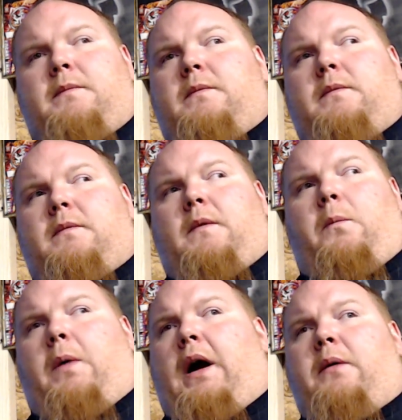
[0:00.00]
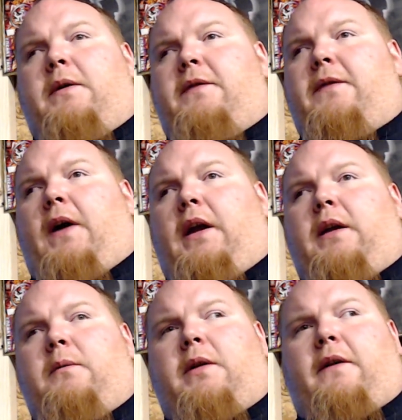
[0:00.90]
Why are we fighting
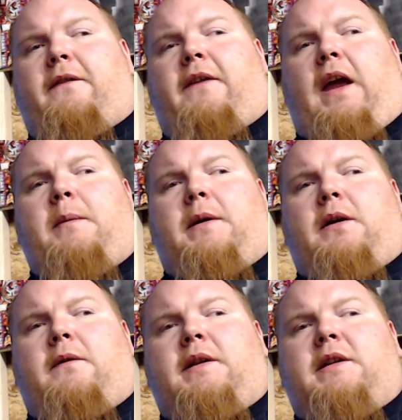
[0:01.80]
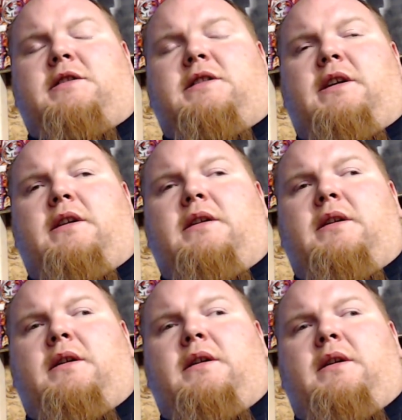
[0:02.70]
with our family over this shit?
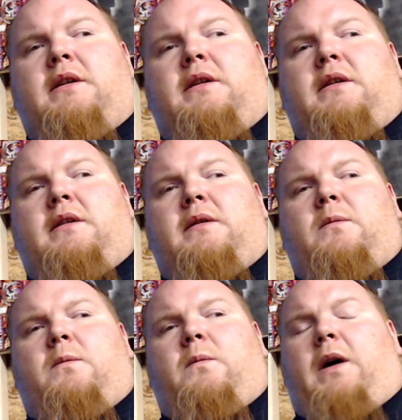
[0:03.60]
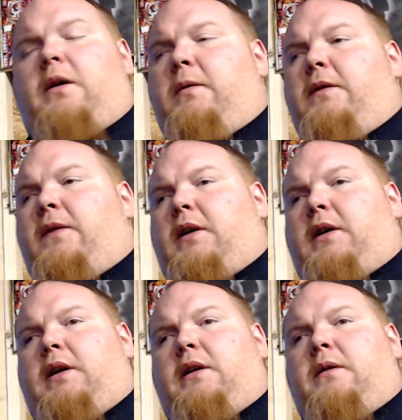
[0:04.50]
Why are we
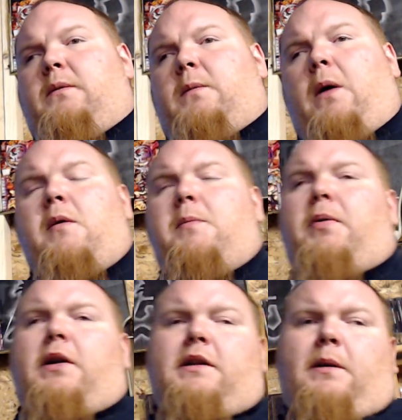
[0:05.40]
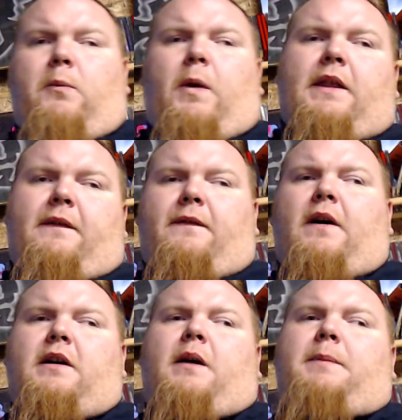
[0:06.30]
putting them way the fuck
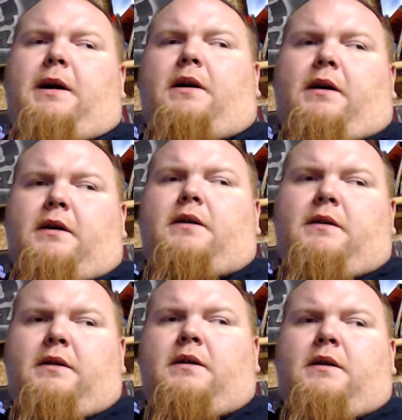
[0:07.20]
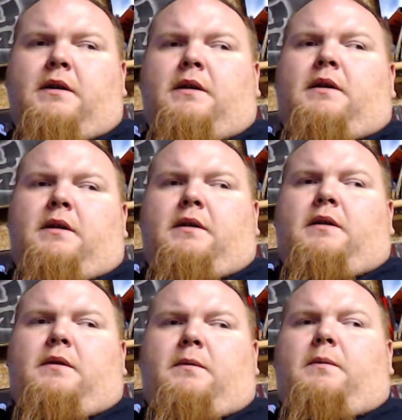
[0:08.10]
up here
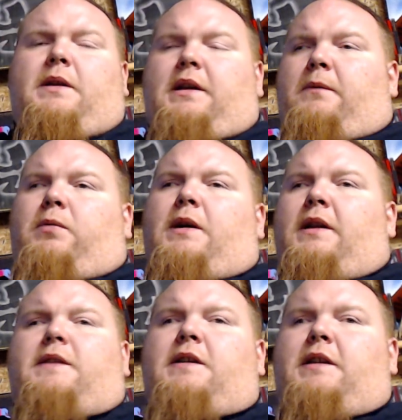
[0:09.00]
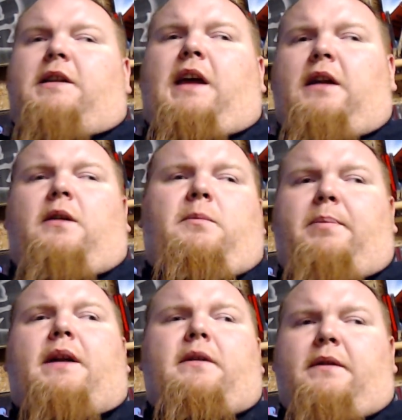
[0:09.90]
when realistically they ain't no
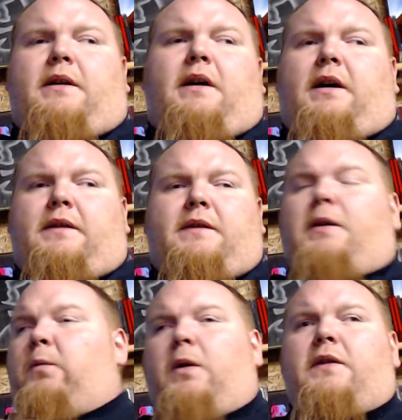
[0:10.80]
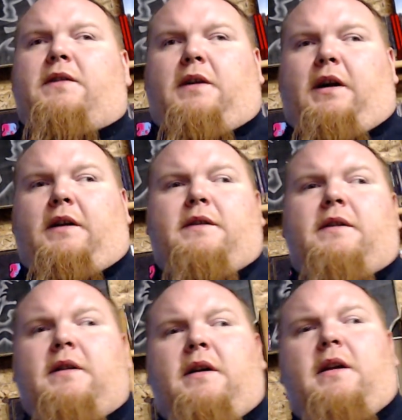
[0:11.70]
better than us? They're worse than us.
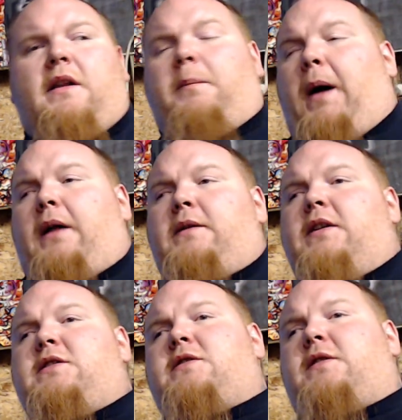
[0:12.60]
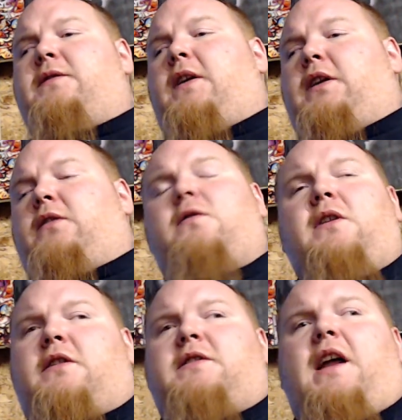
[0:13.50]
The politicians are fucking
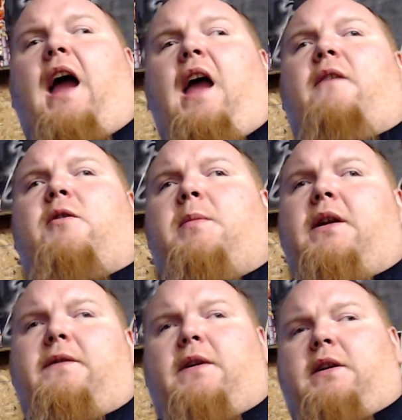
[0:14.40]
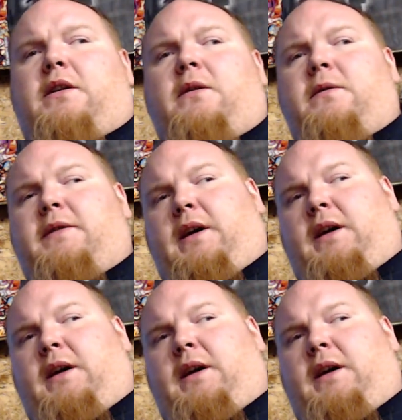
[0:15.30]
crooks. Everybody fucking knows that.